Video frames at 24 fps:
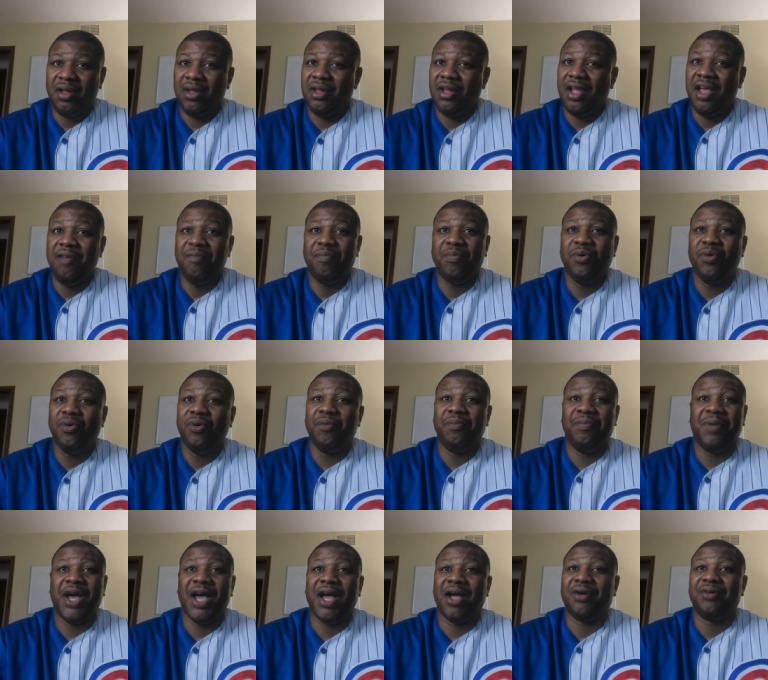They
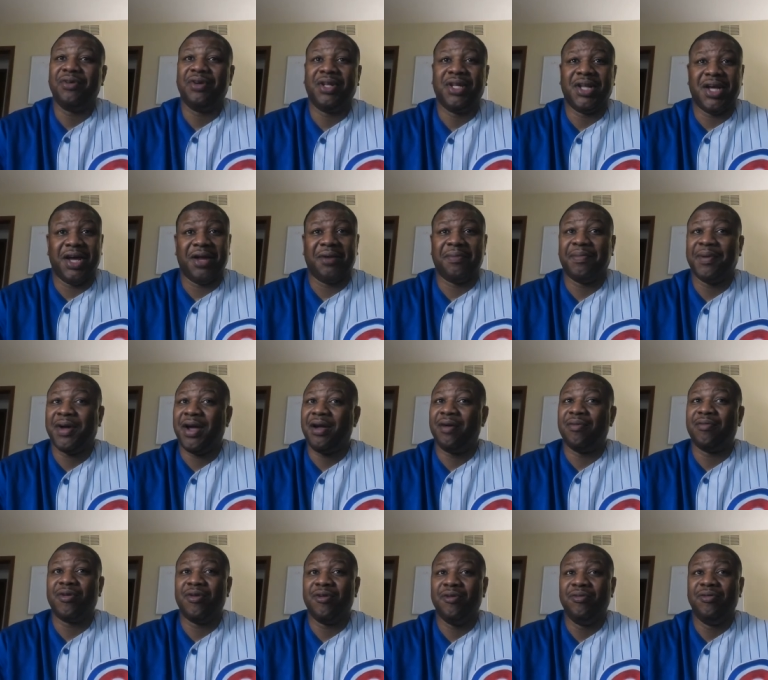pulled back on a lot of
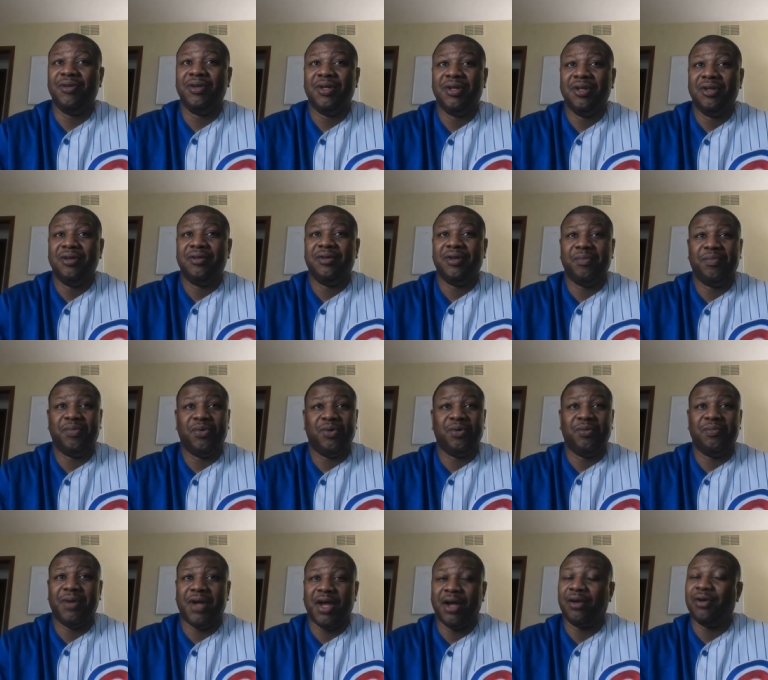pyro. They
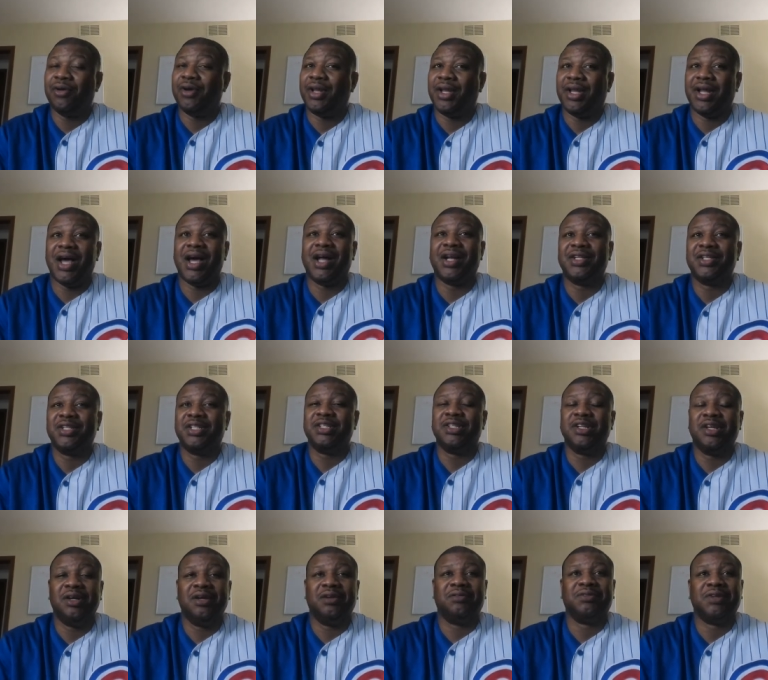pulled back on a lot of
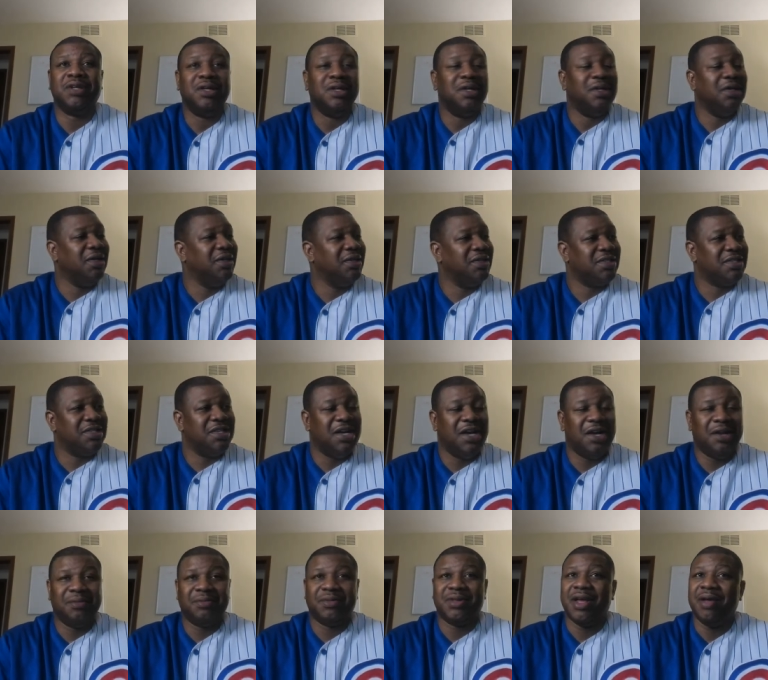stuff. It's
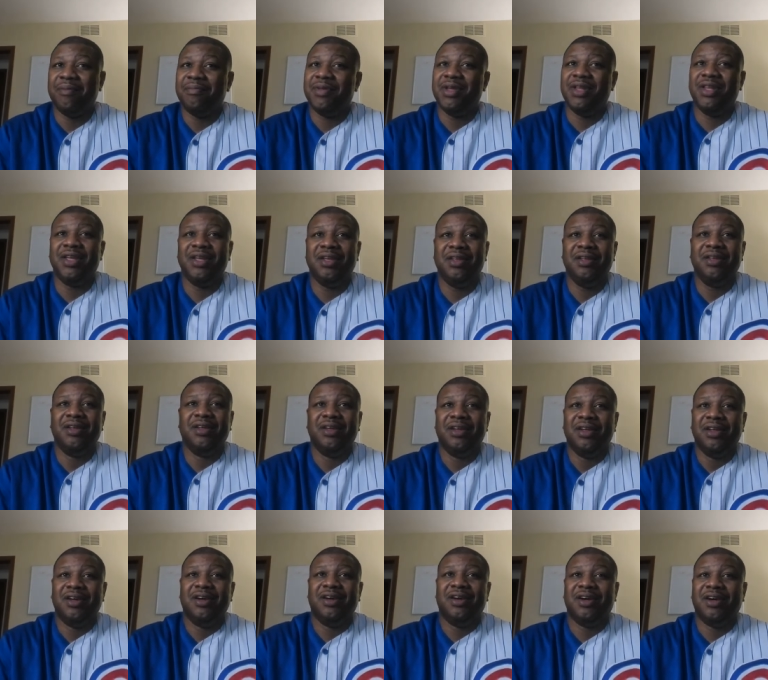not that many
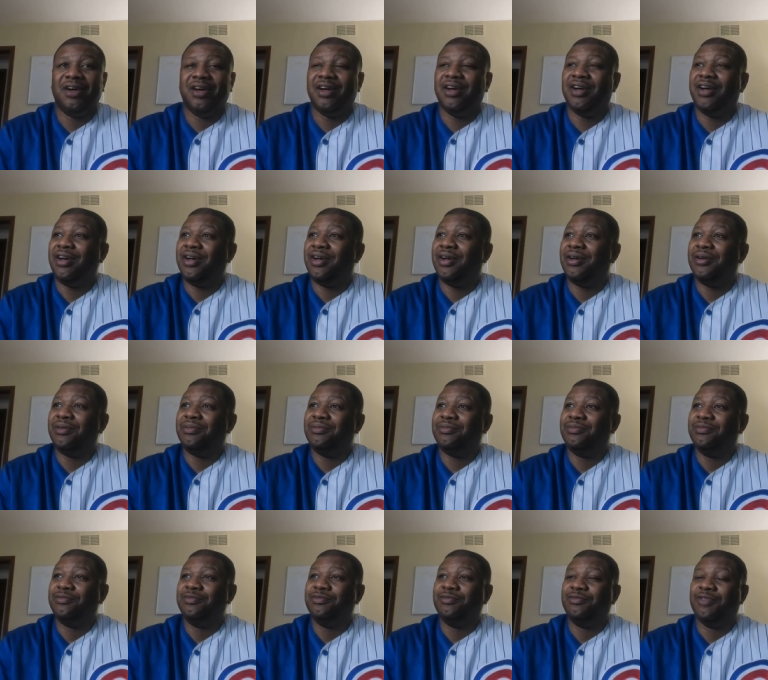
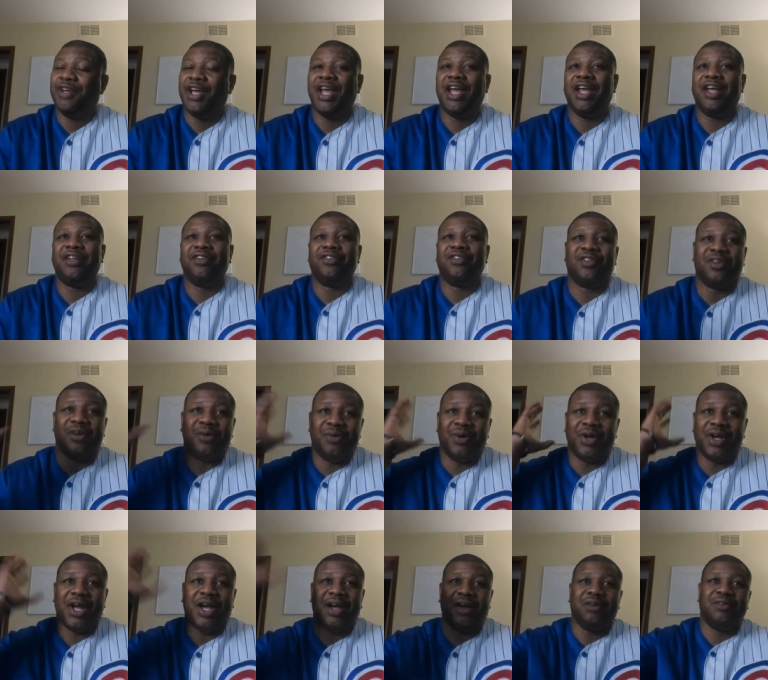um, vans
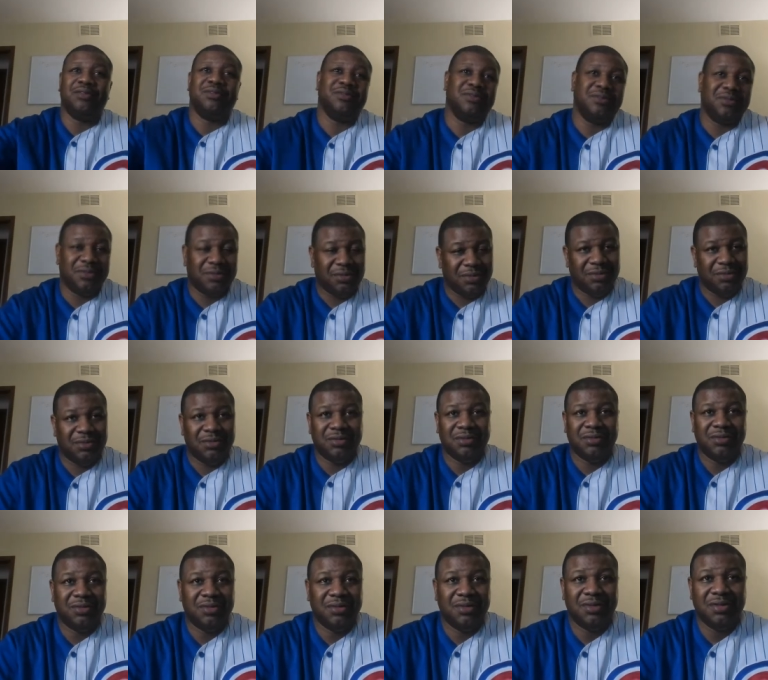going out.
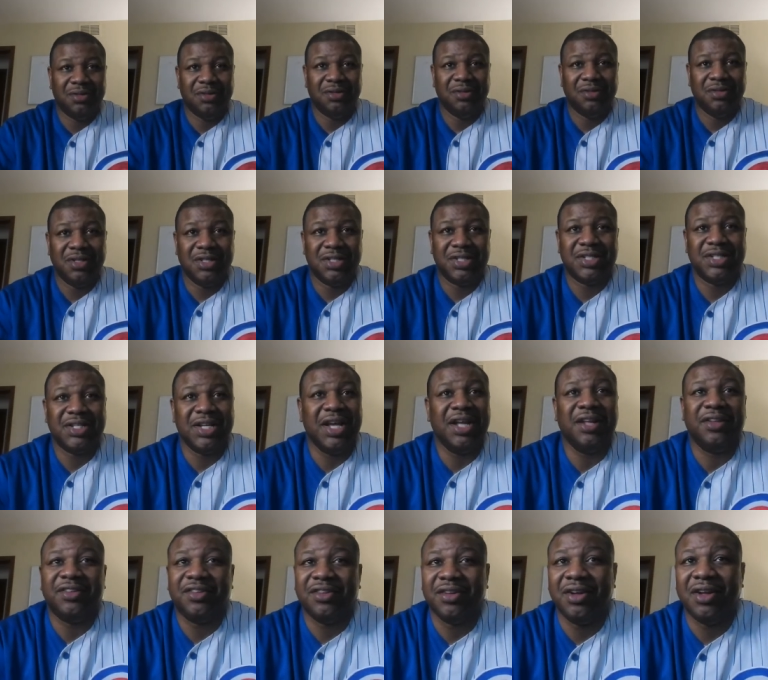The
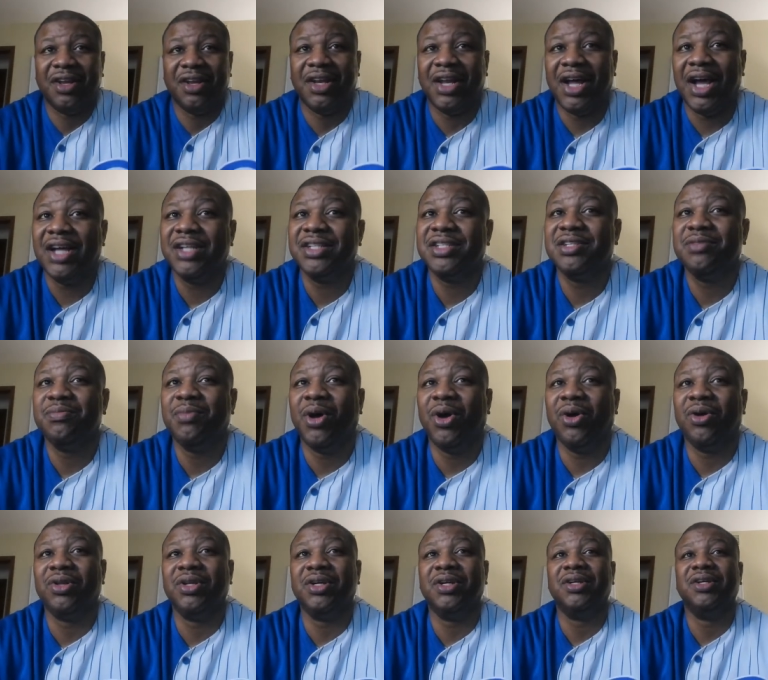sets are a lot
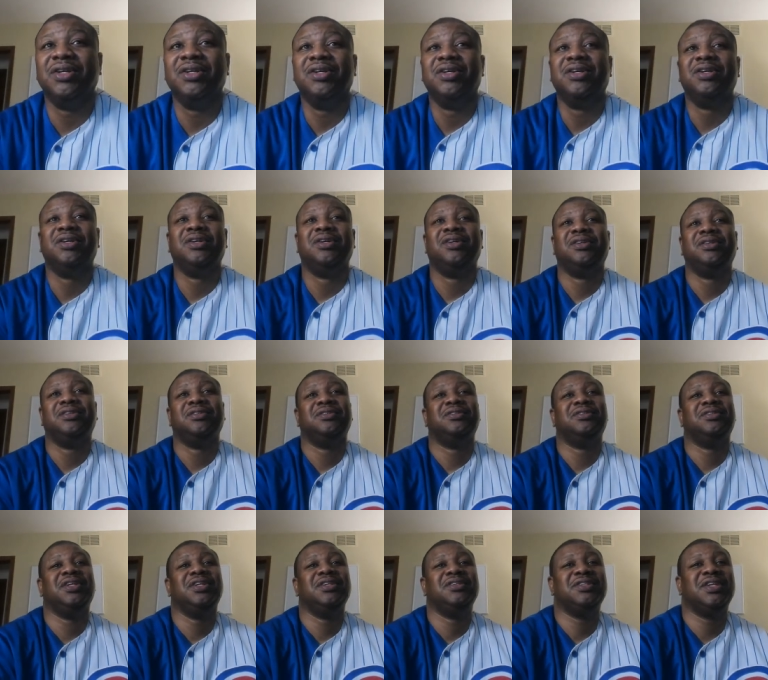smaller.
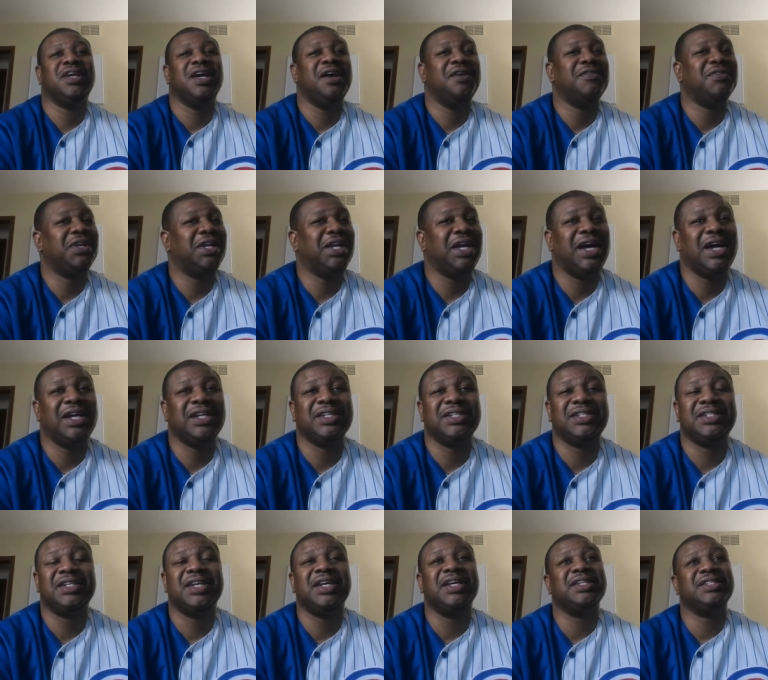They used to have a lot of
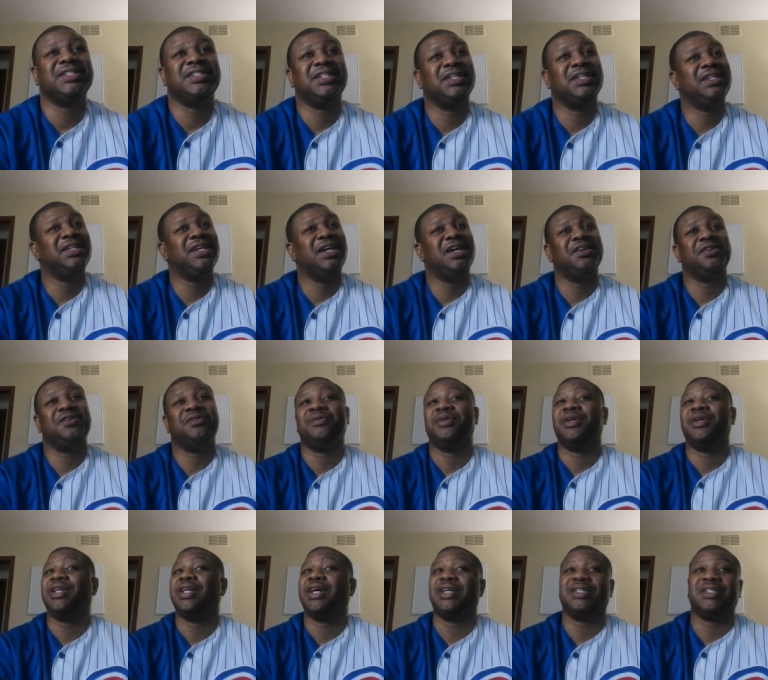sets. They're not
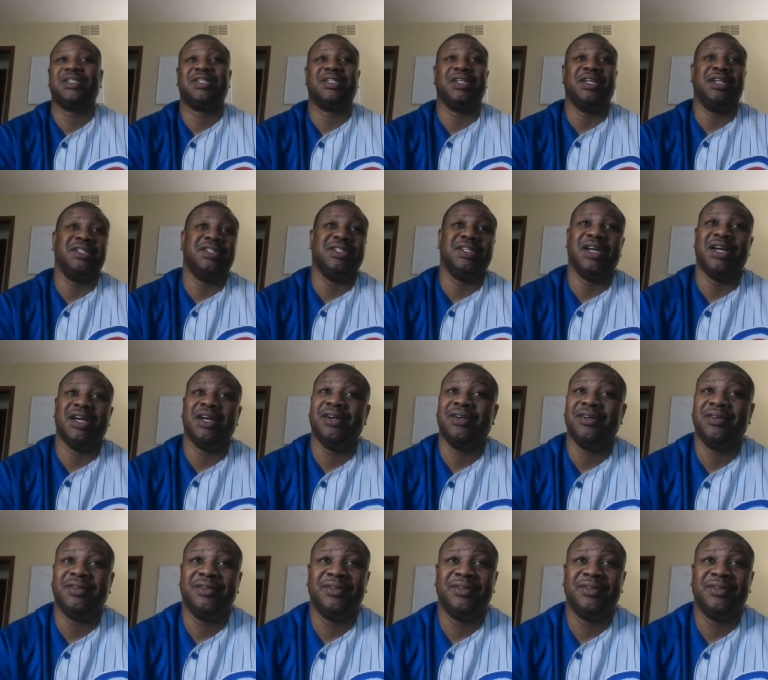doing a lot of sets now.